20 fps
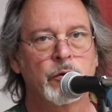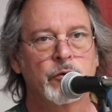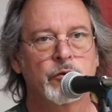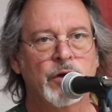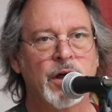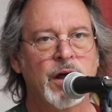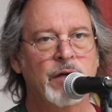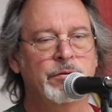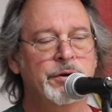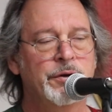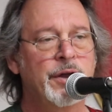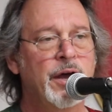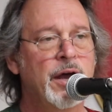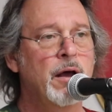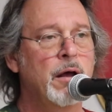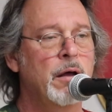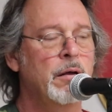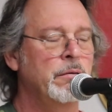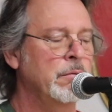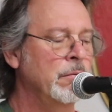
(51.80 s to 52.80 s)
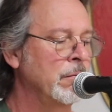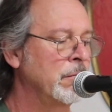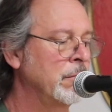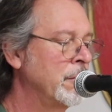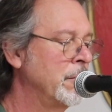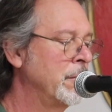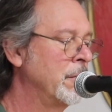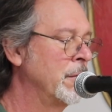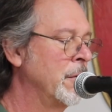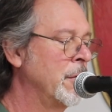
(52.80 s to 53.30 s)
Traveling down
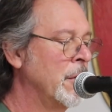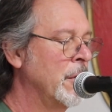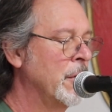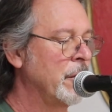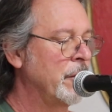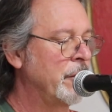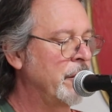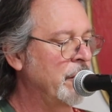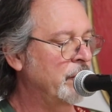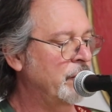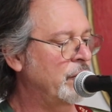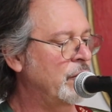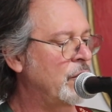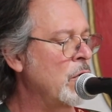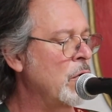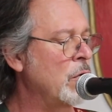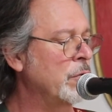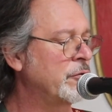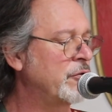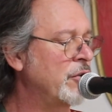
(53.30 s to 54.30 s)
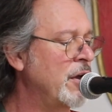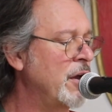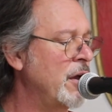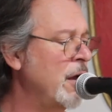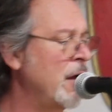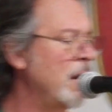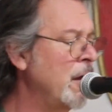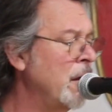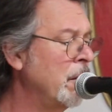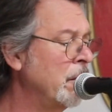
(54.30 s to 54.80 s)
this cold
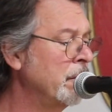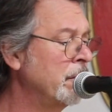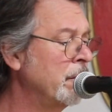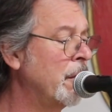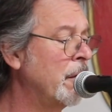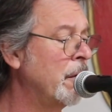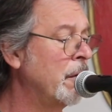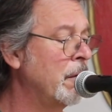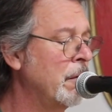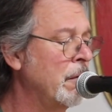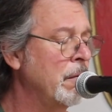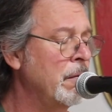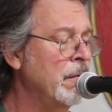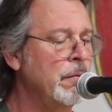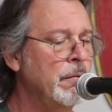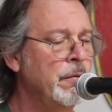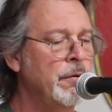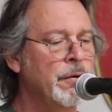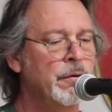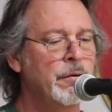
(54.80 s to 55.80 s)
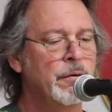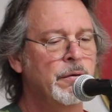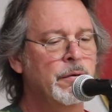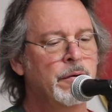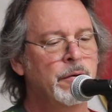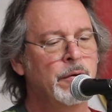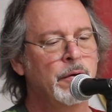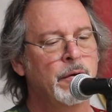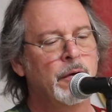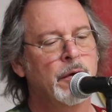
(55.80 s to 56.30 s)
town road,
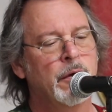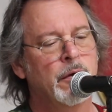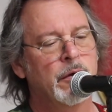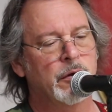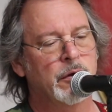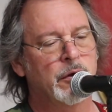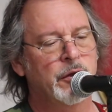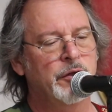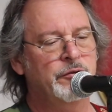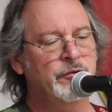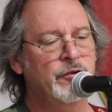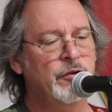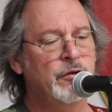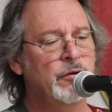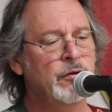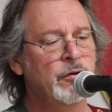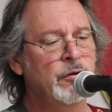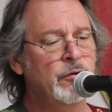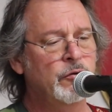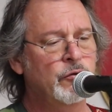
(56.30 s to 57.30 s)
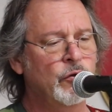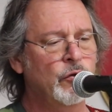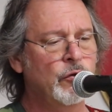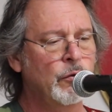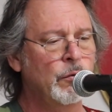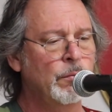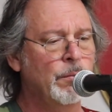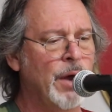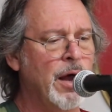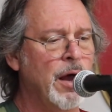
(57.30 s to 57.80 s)
listen
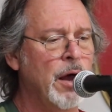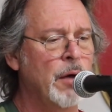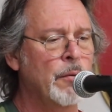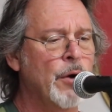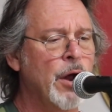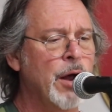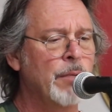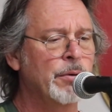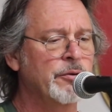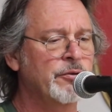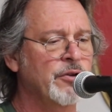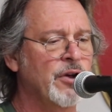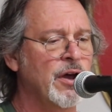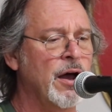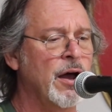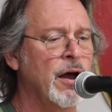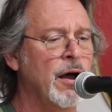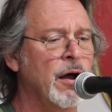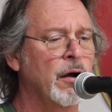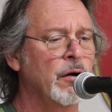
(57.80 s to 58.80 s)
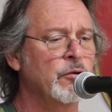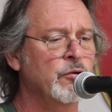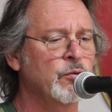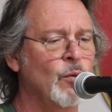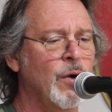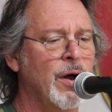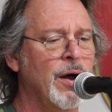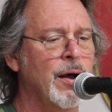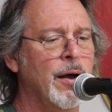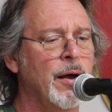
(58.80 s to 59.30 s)
to my rubber tires
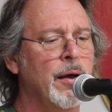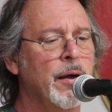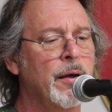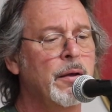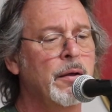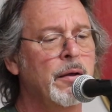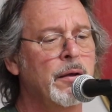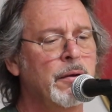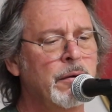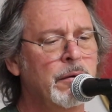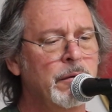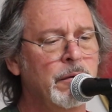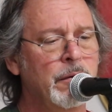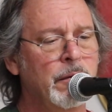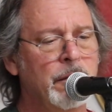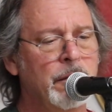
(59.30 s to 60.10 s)
whine.